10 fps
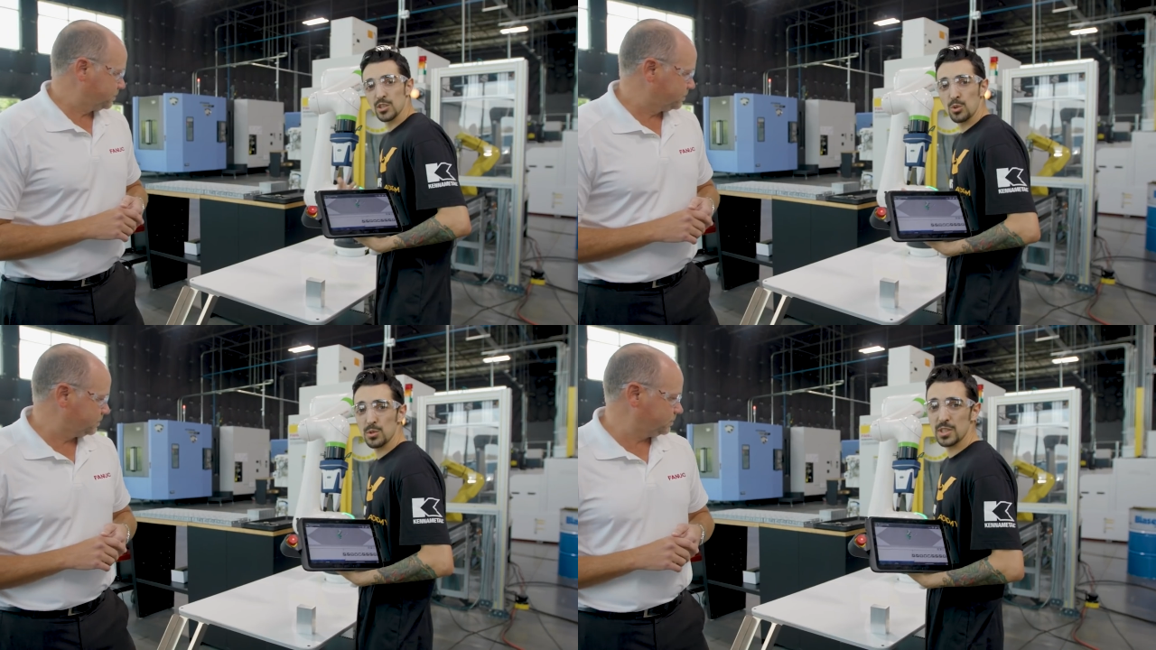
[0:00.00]
Speaker 1: The
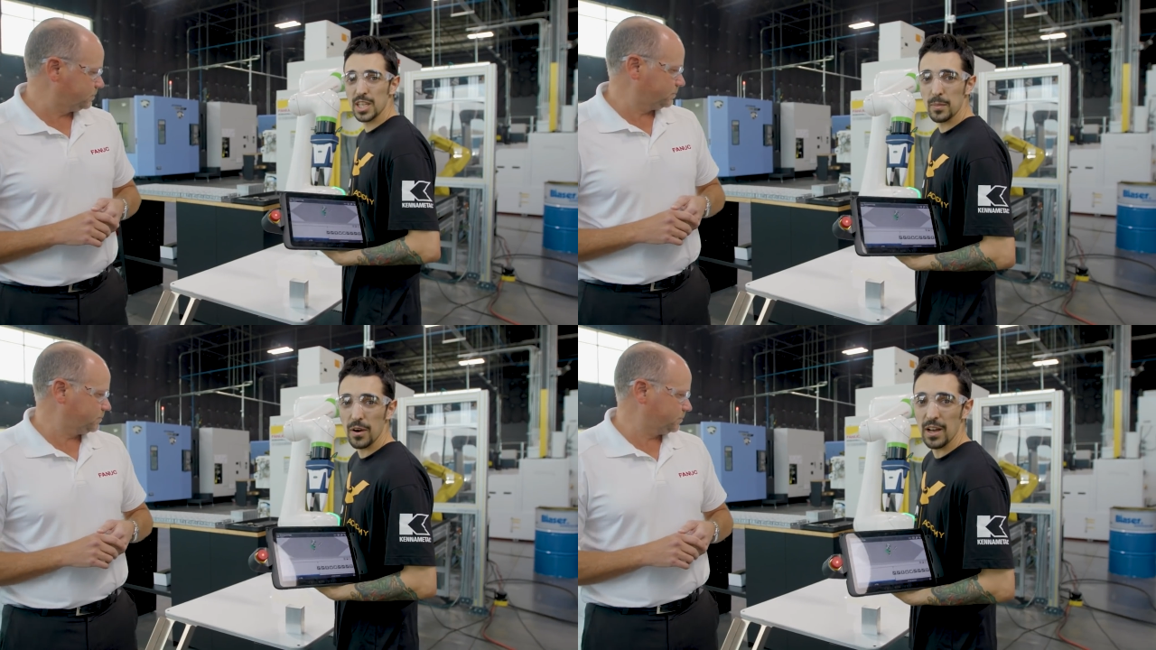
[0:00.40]
cool thing
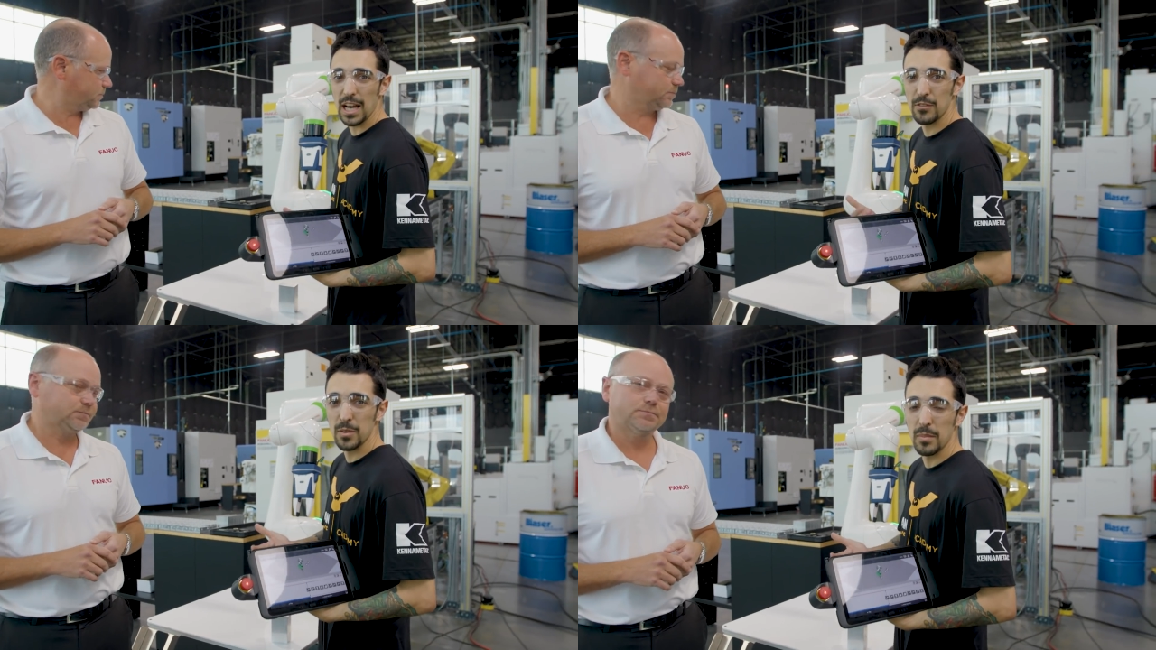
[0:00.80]
about
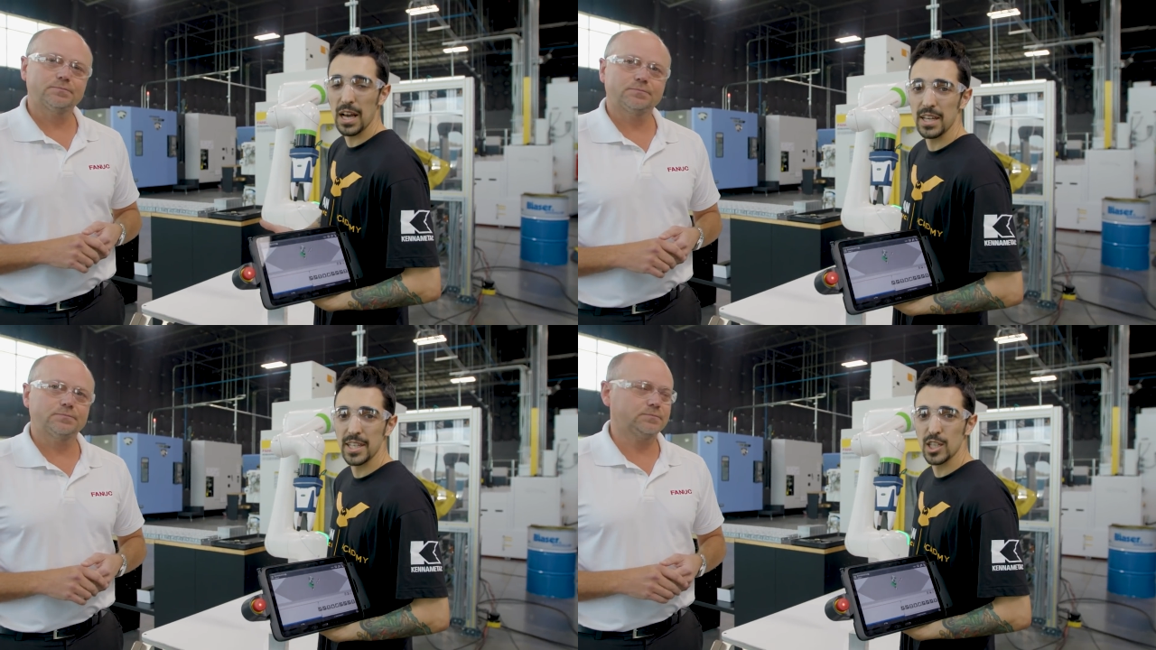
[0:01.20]
having
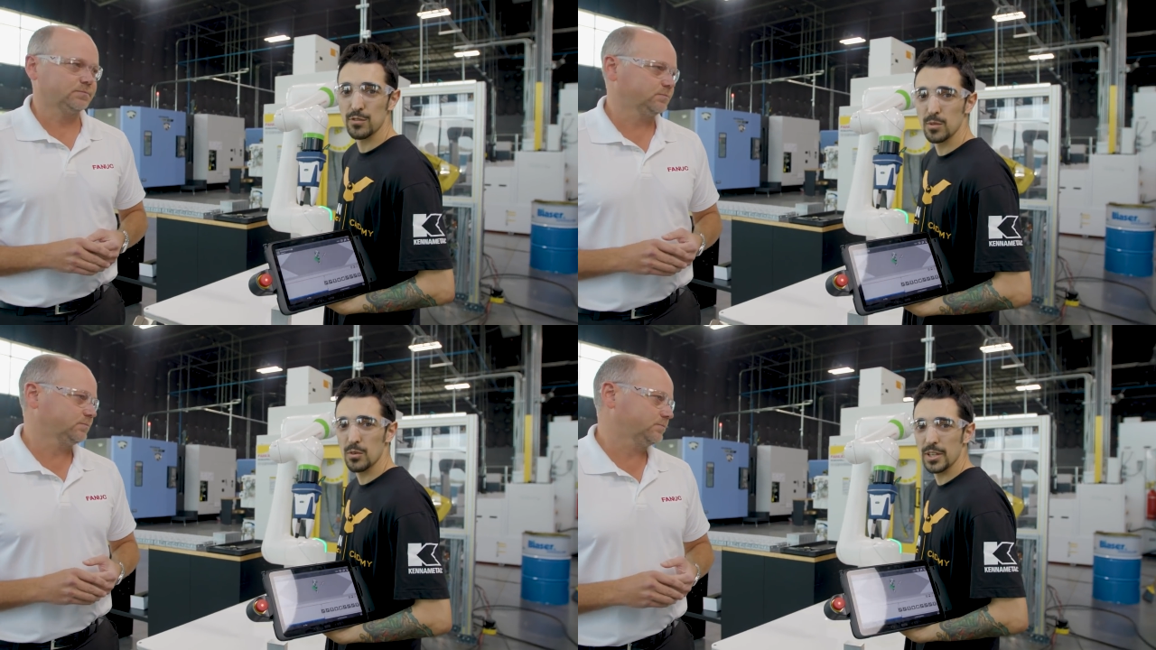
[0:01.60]
Matt here
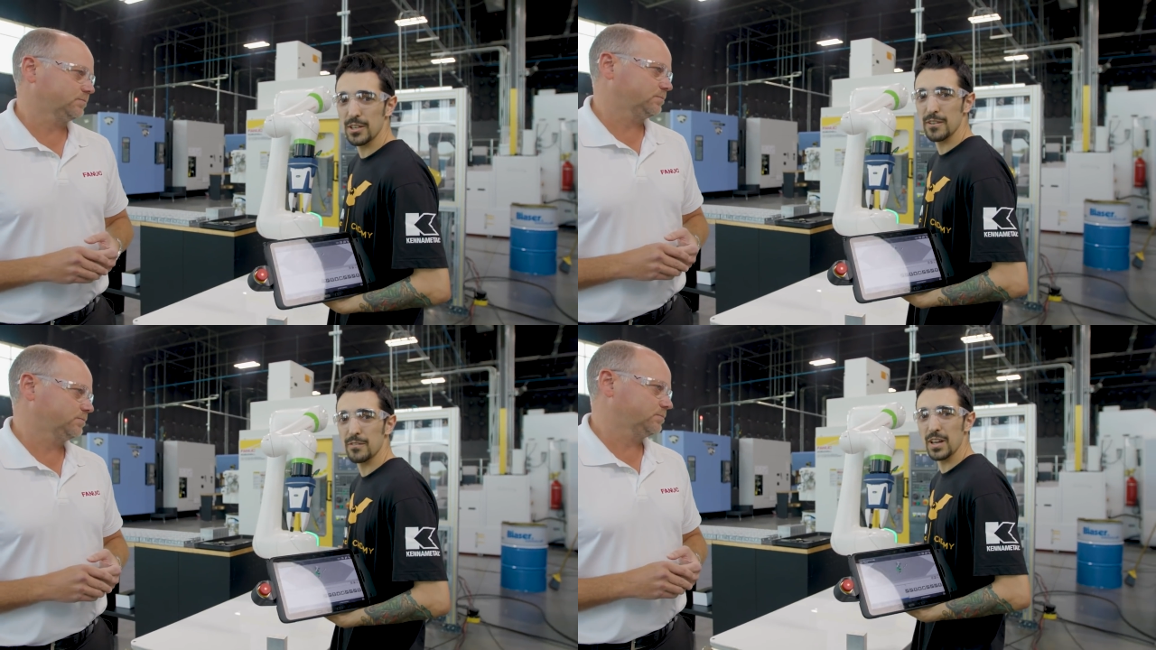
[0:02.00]
from over
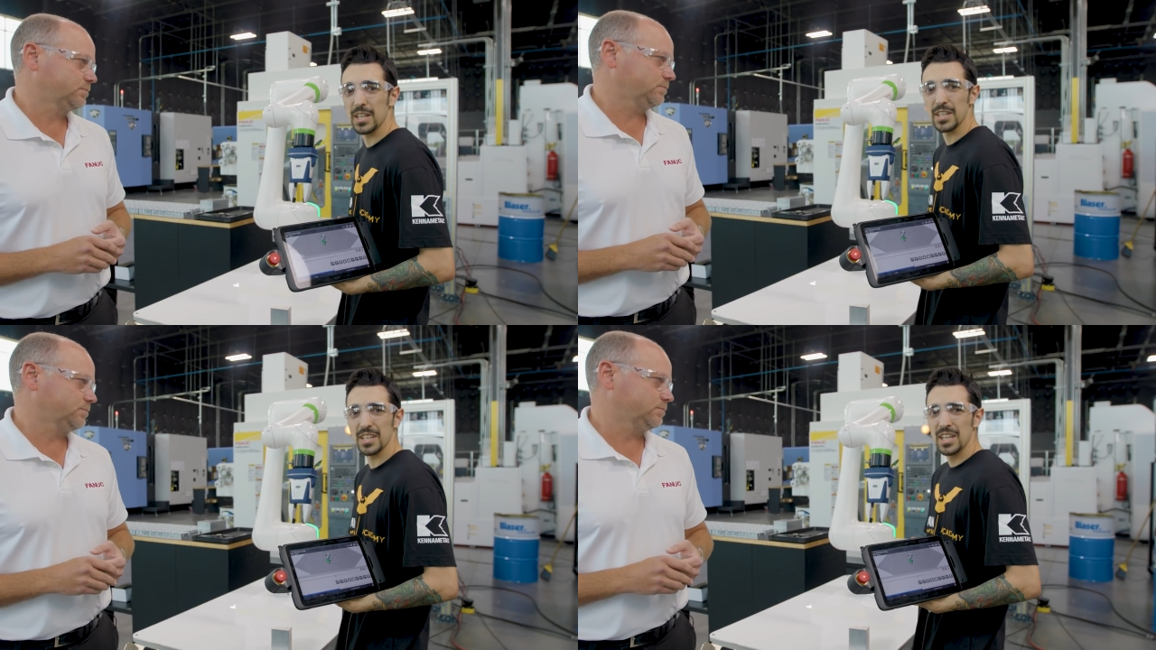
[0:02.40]
here at
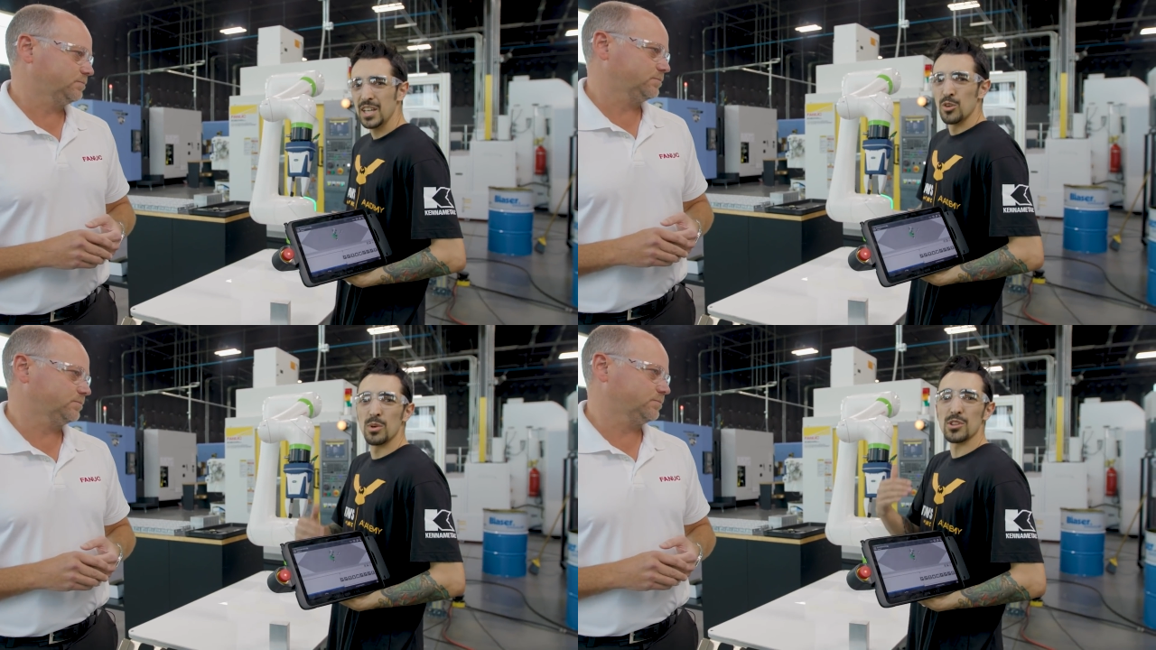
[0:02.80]
Fanuc,
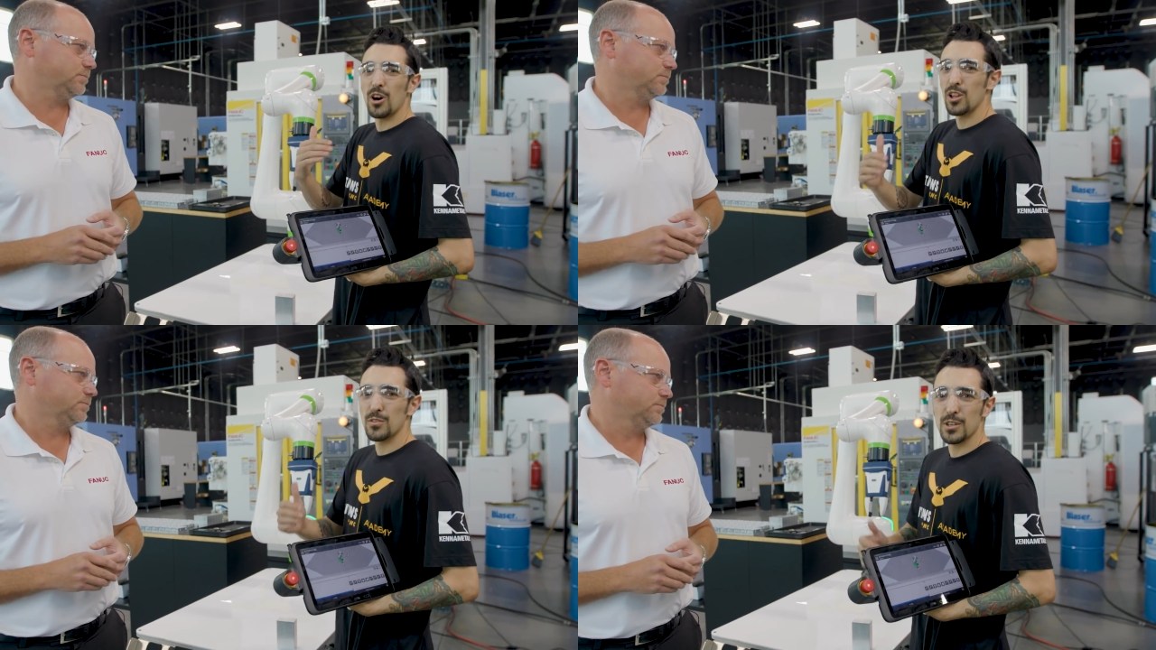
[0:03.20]
with
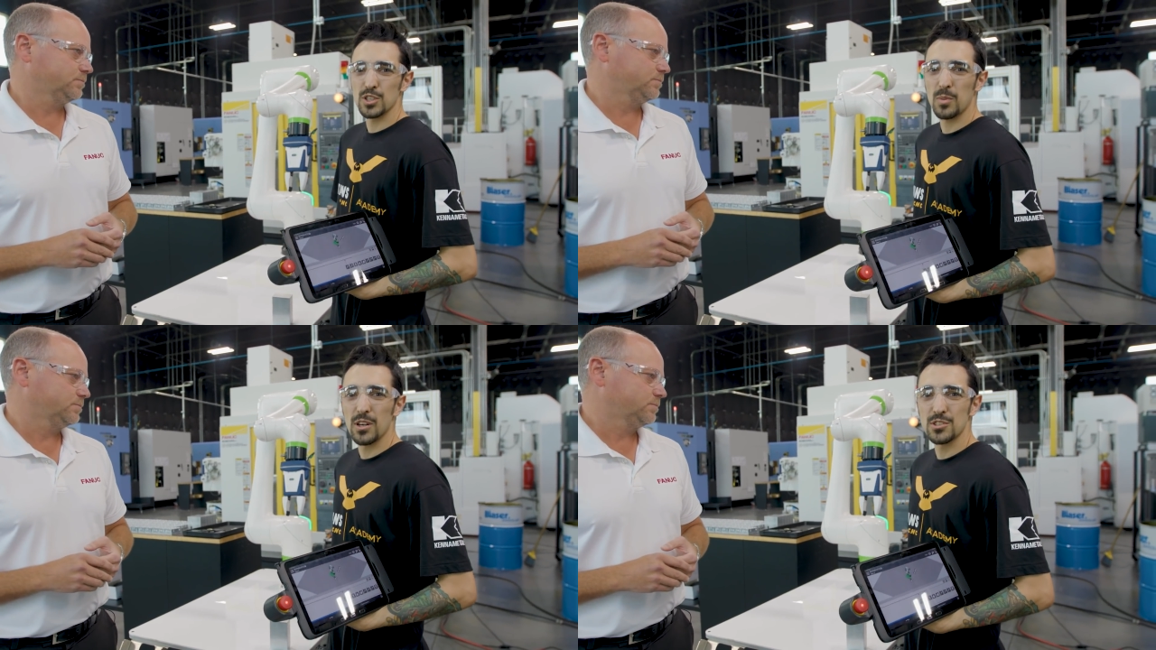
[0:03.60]
all of our
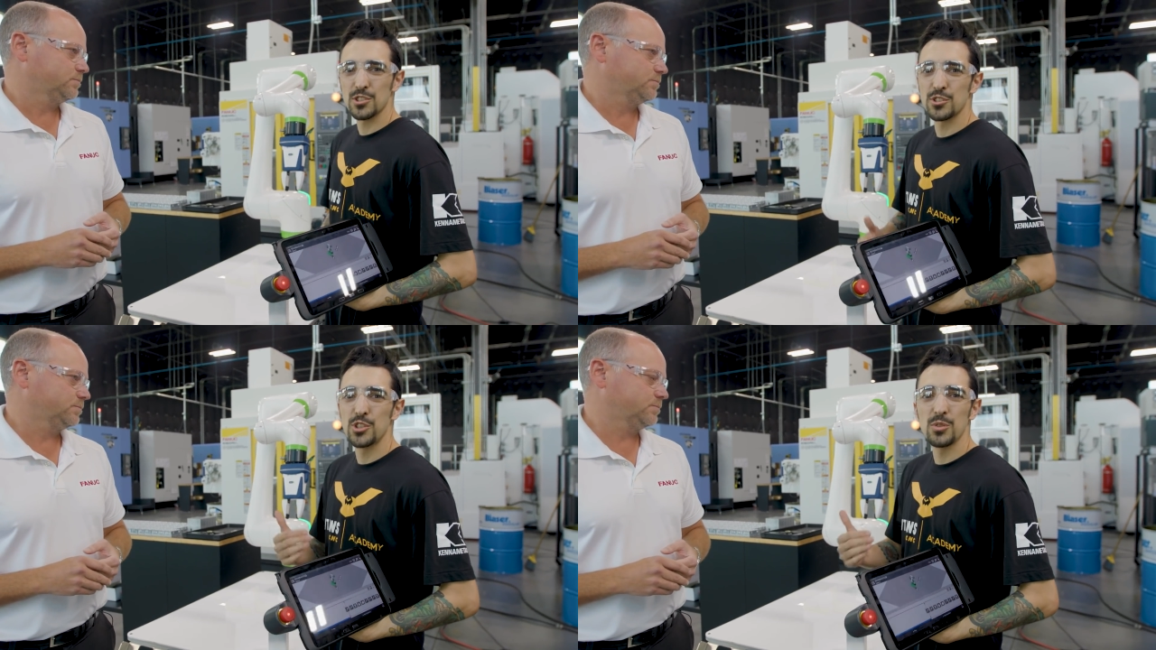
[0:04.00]

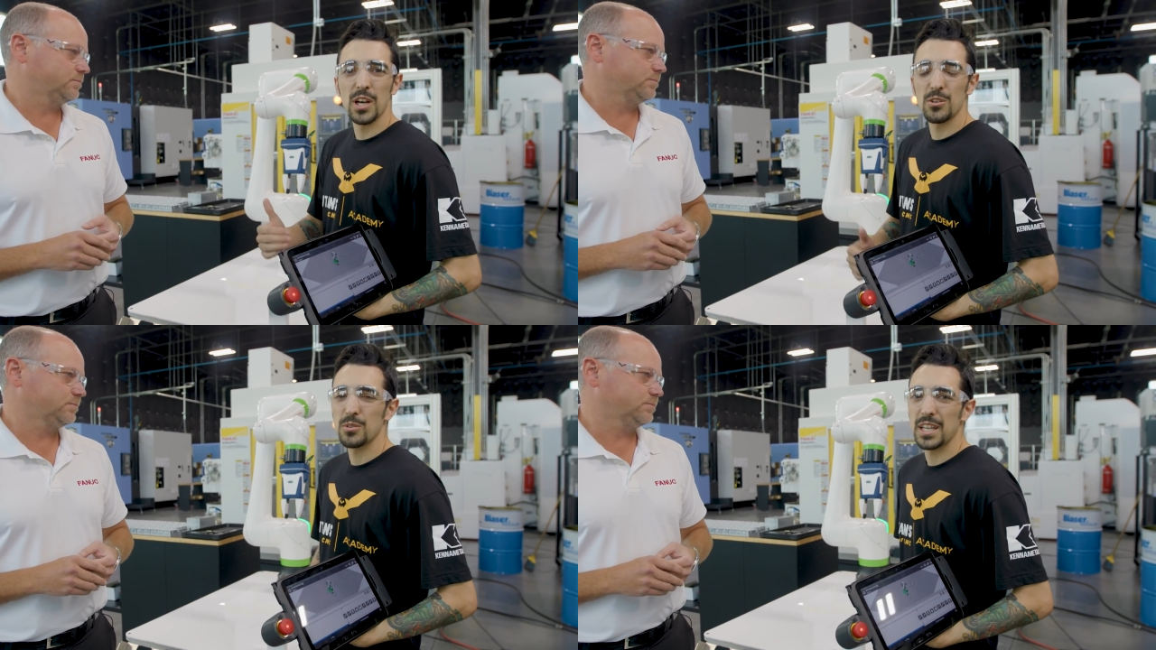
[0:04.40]
sponsors, you
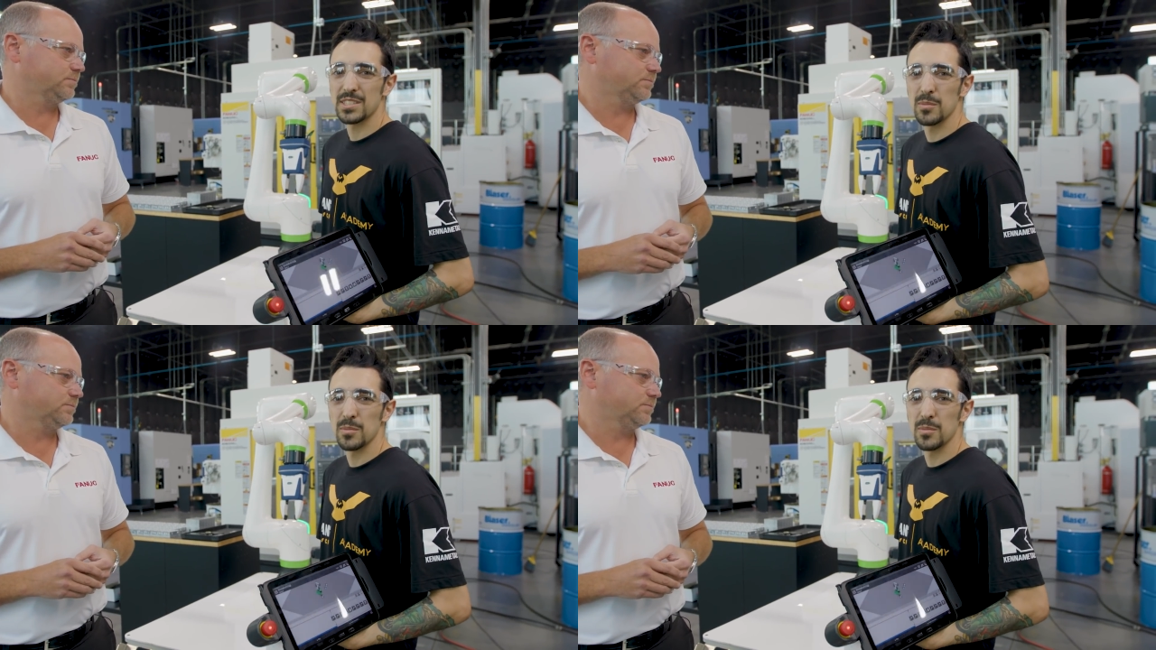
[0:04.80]
know that